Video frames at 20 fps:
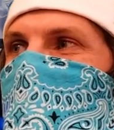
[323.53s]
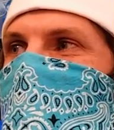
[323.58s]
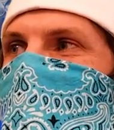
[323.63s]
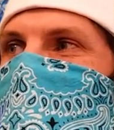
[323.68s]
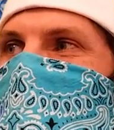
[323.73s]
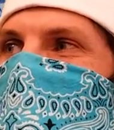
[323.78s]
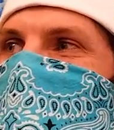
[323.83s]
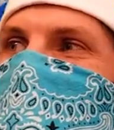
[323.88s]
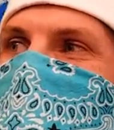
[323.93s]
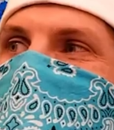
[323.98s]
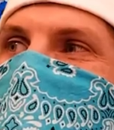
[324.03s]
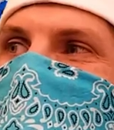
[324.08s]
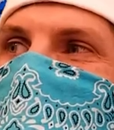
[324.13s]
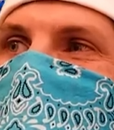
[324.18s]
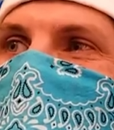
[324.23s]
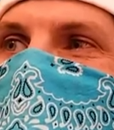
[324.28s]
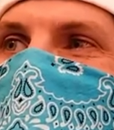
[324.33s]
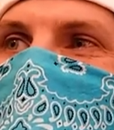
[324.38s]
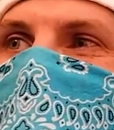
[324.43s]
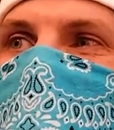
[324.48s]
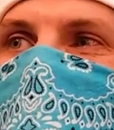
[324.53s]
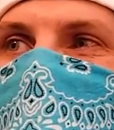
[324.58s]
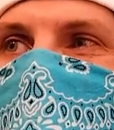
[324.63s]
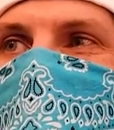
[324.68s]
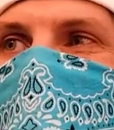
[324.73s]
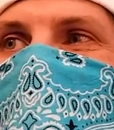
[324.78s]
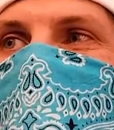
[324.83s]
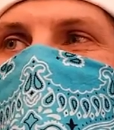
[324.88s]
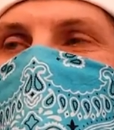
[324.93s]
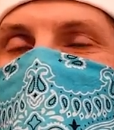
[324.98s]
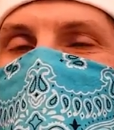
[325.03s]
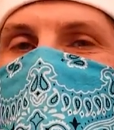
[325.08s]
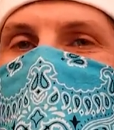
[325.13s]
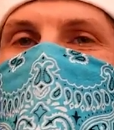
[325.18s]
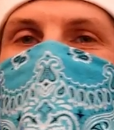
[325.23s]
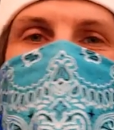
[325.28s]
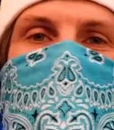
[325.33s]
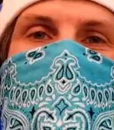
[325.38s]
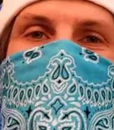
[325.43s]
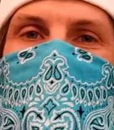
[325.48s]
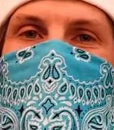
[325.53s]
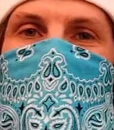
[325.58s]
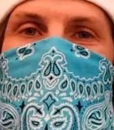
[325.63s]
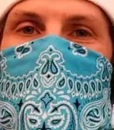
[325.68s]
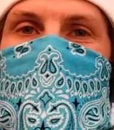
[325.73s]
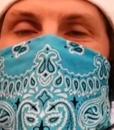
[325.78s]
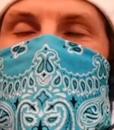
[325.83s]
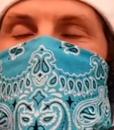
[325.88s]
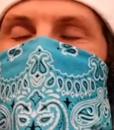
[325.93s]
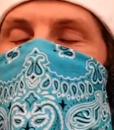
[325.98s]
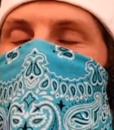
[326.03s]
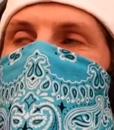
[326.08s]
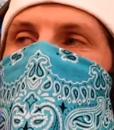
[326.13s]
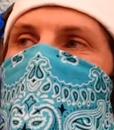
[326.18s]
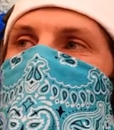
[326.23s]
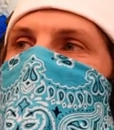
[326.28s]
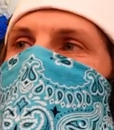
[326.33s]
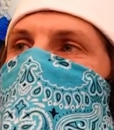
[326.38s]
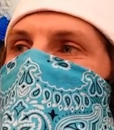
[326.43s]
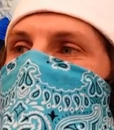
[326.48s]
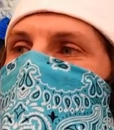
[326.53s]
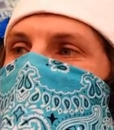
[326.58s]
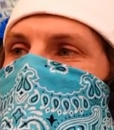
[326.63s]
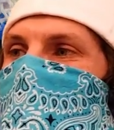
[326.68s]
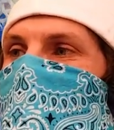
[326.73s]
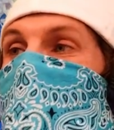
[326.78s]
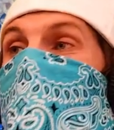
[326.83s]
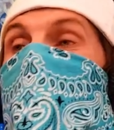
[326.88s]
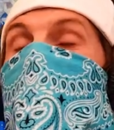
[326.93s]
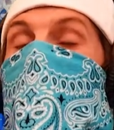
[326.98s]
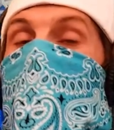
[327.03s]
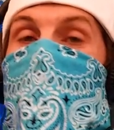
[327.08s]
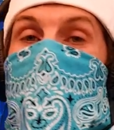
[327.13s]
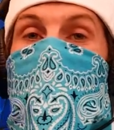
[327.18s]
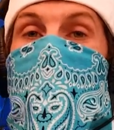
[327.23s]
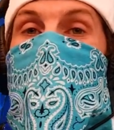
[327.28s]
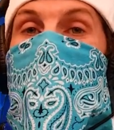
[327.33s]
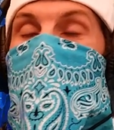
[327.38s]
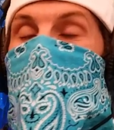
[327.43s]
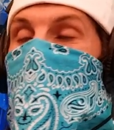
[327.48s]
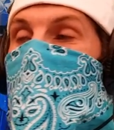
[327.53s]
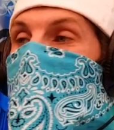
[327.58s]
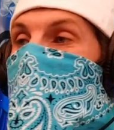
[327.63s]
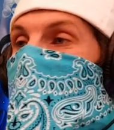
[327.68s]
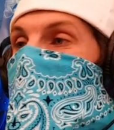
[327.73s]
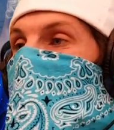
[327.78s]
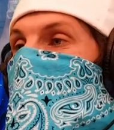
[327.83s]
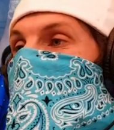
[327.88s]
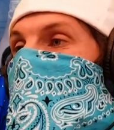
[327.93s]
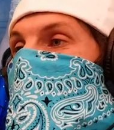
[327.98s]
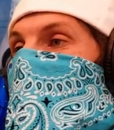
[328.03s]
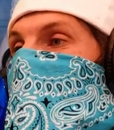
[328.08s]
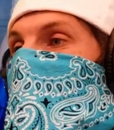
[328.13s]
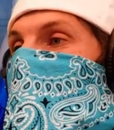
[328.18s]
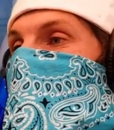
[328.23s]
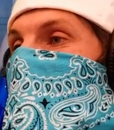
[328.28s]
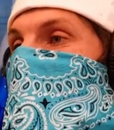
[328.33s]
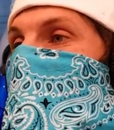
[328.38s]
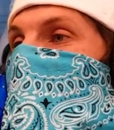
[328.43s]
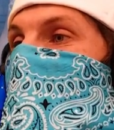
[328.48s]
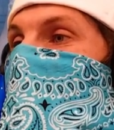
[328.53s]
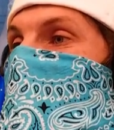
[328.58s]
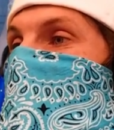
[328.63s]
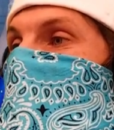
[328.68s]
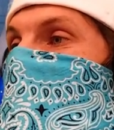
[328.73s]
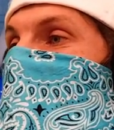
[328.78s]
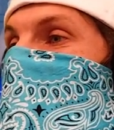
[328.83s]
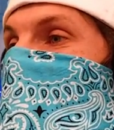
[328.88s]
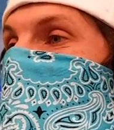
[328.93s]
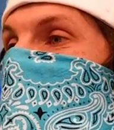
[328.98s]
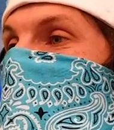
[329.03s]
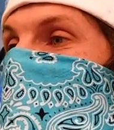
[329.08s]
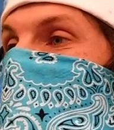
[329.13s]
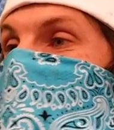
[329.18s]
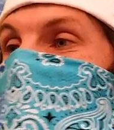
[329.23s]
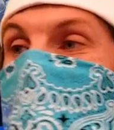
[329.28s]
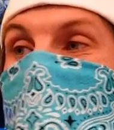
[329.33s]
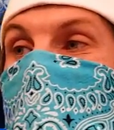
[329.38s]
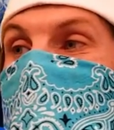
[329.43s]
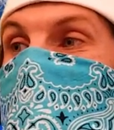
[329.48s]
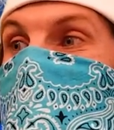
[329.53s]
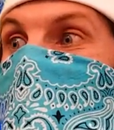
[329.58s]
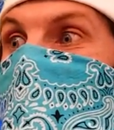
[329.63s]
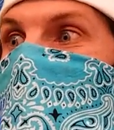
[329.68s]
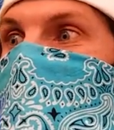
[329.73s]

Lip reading: it's really nice the way they've blended all of this together. So it sounds really good. I like it so far. Let's keep